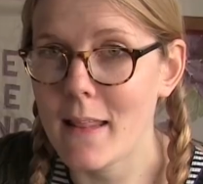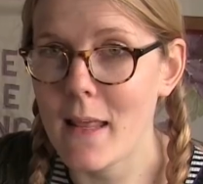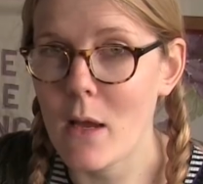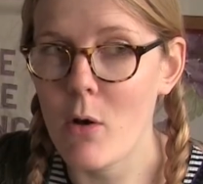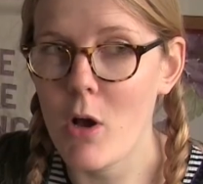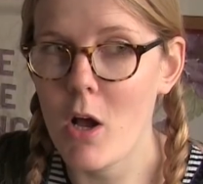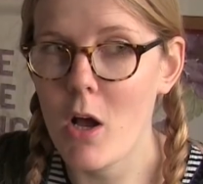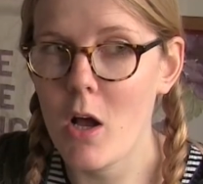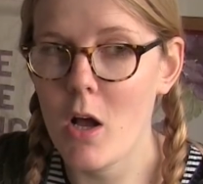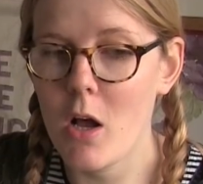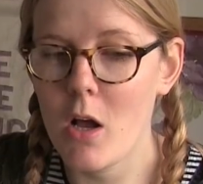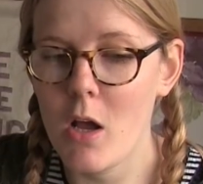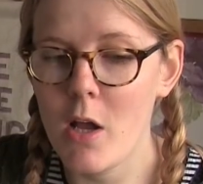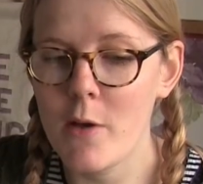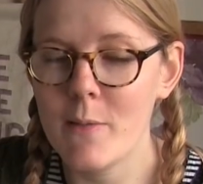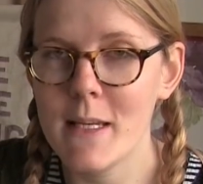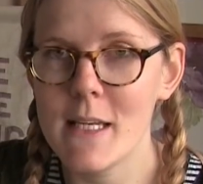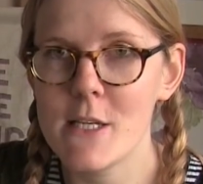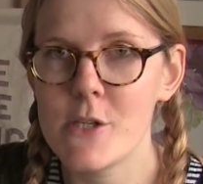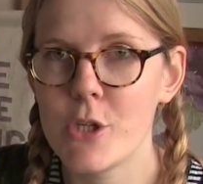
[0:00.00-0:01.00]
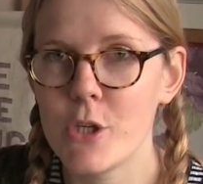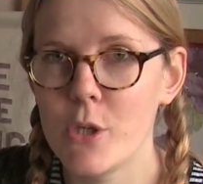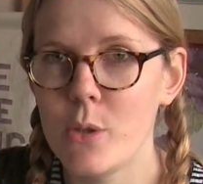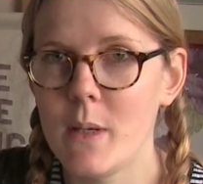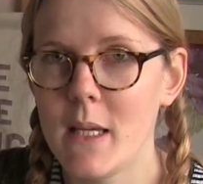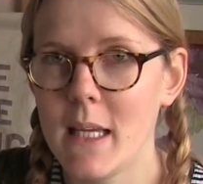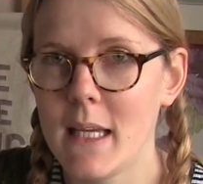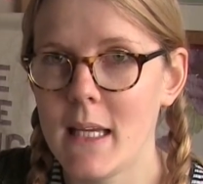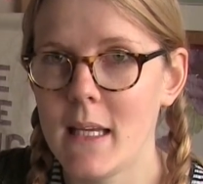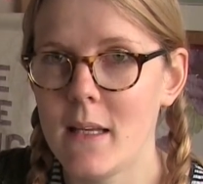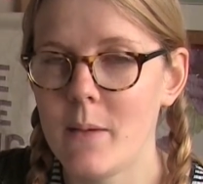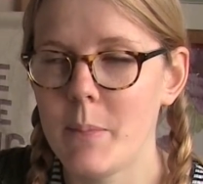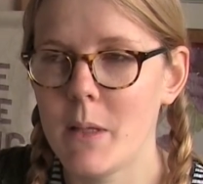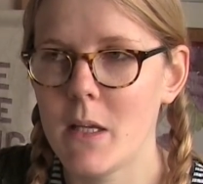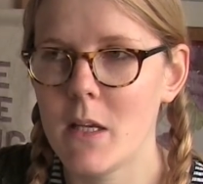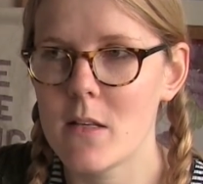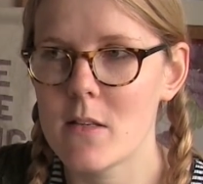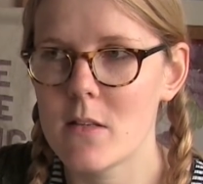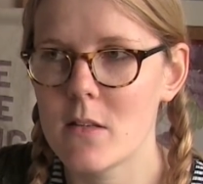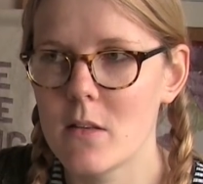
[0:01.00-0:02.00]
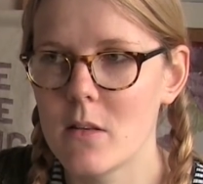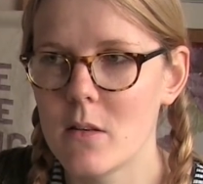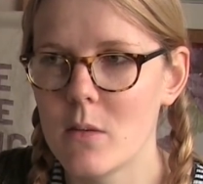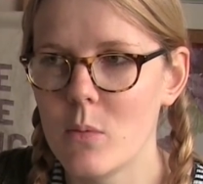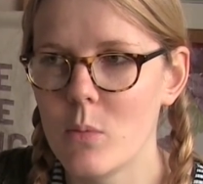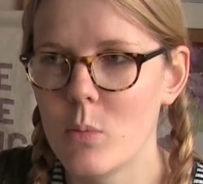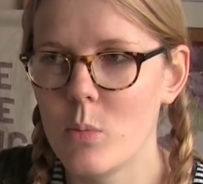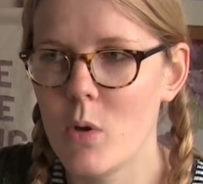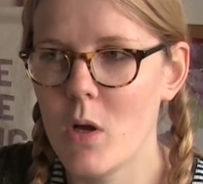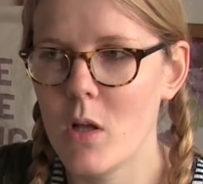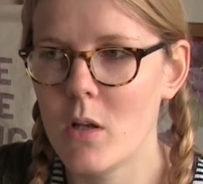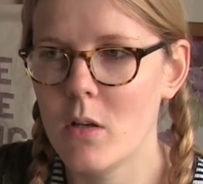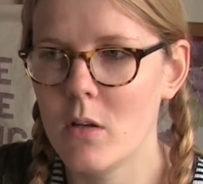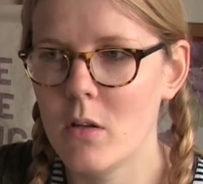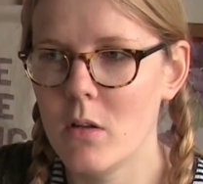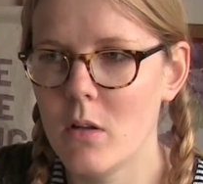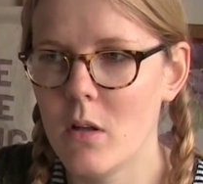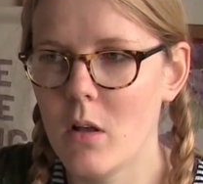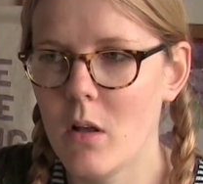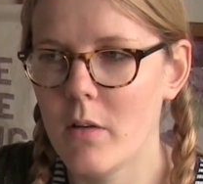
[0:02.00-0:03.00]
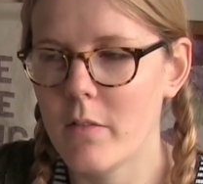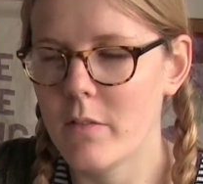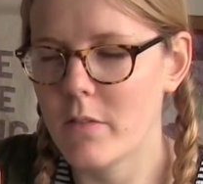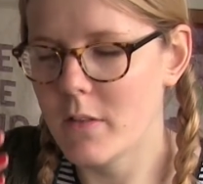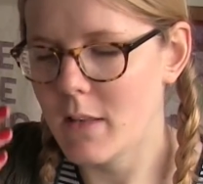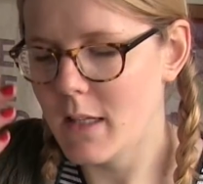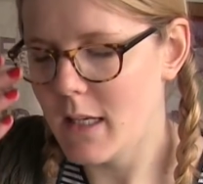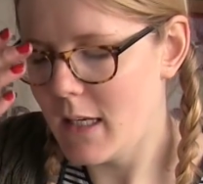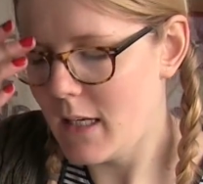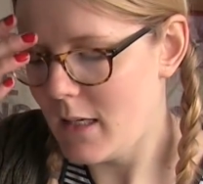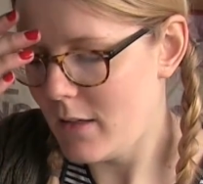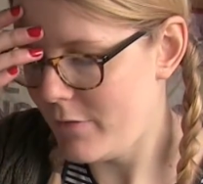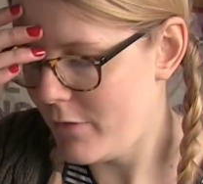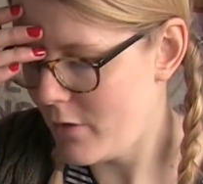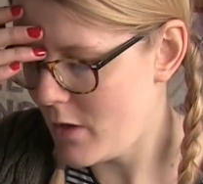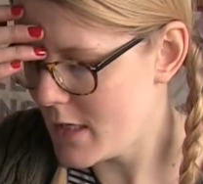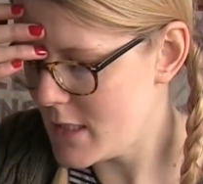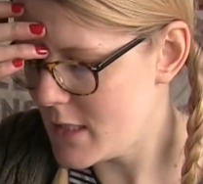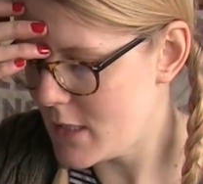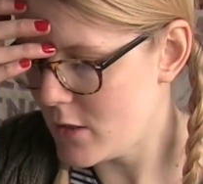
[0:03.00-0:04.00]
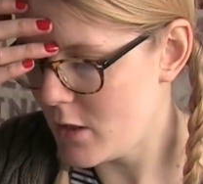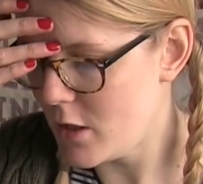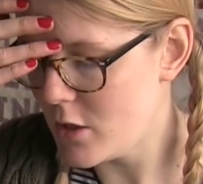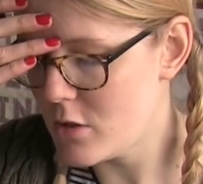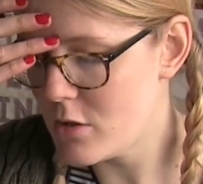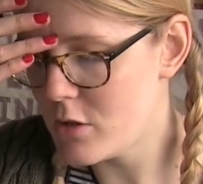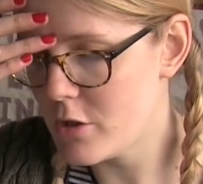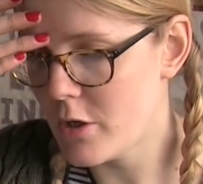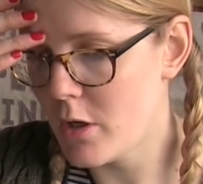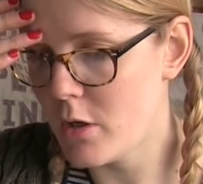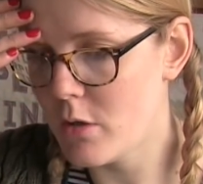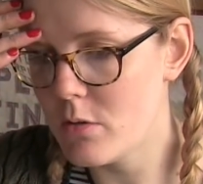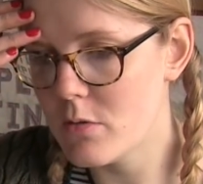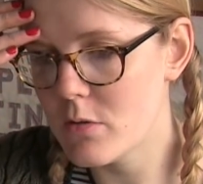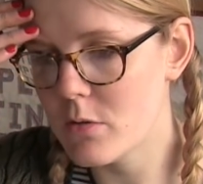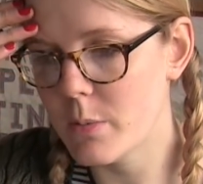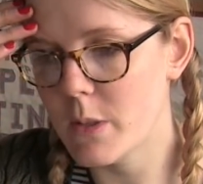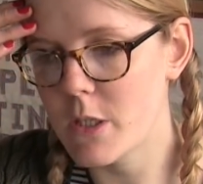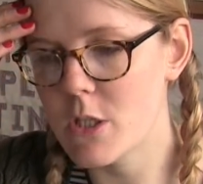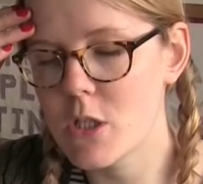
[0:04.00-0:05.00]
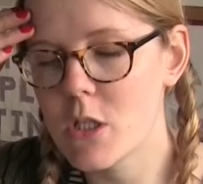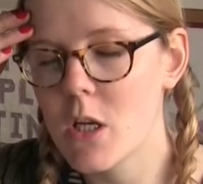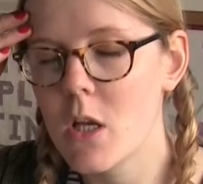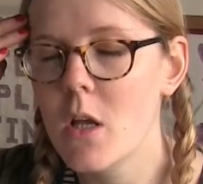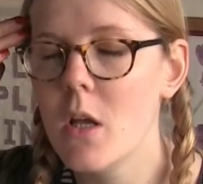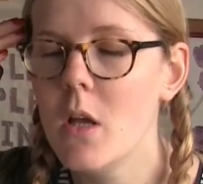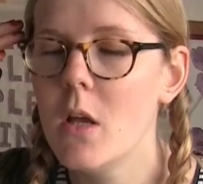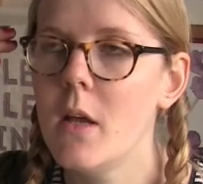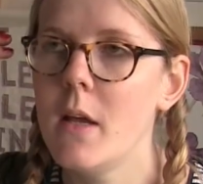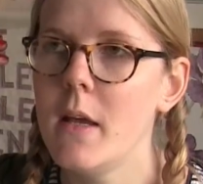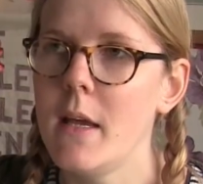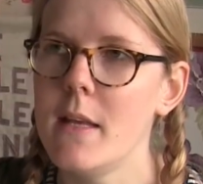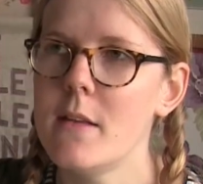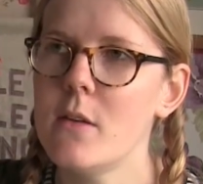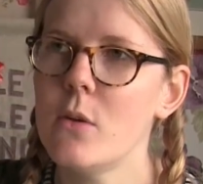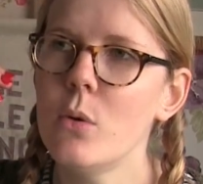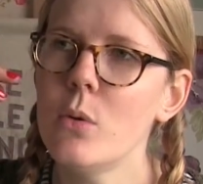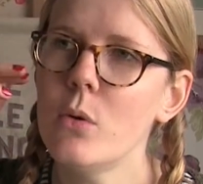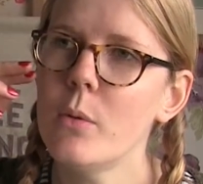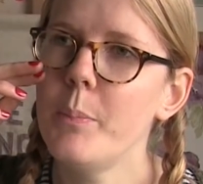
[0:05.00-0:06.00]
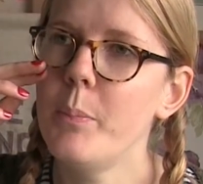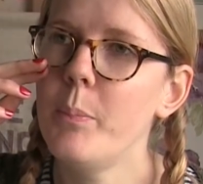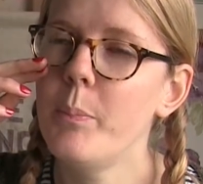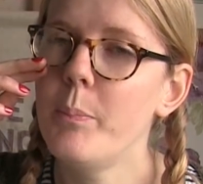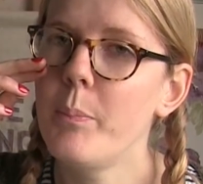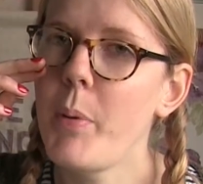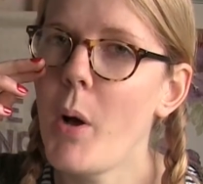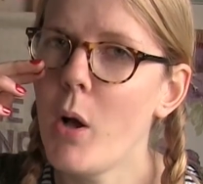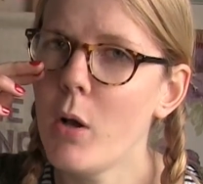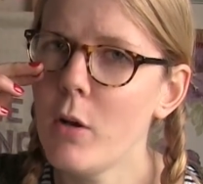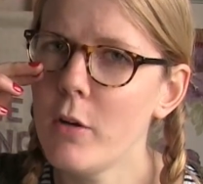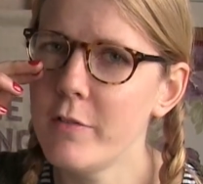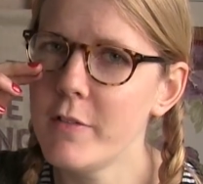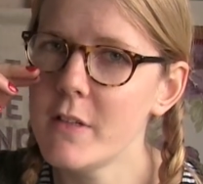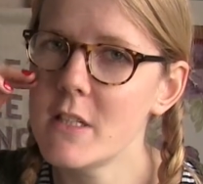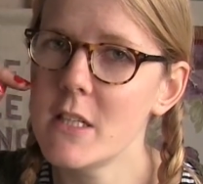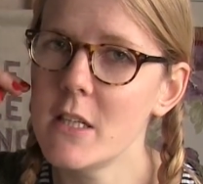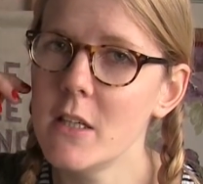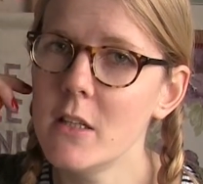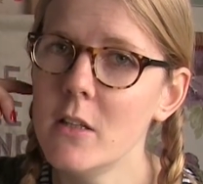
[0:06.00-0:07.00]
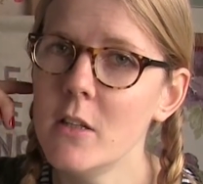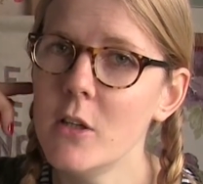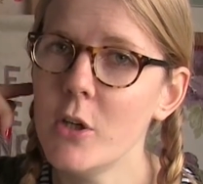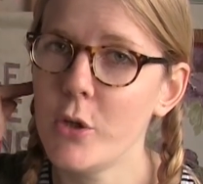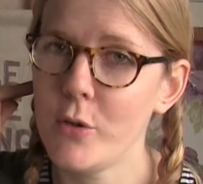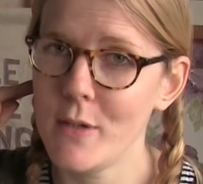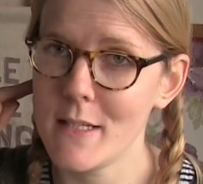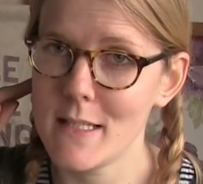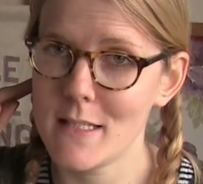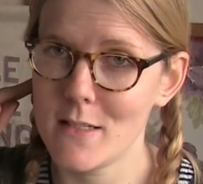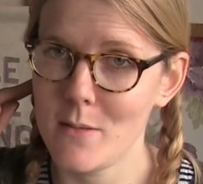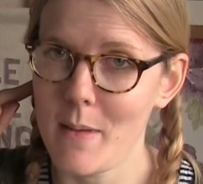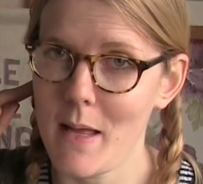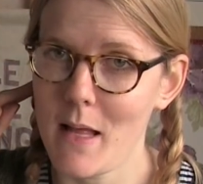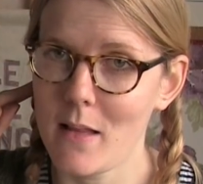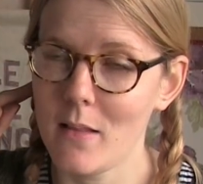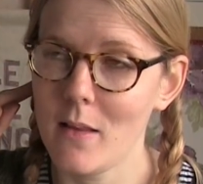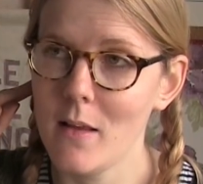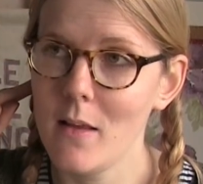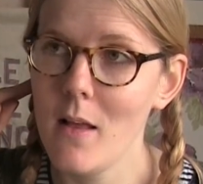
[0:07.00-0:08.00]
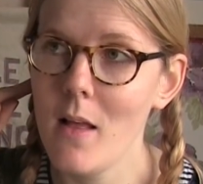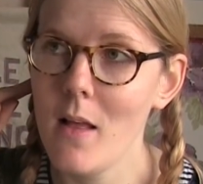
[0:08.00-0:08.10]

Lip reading: There are only 2 here, because one of the varieties I chose, which is called Polverton Christabel,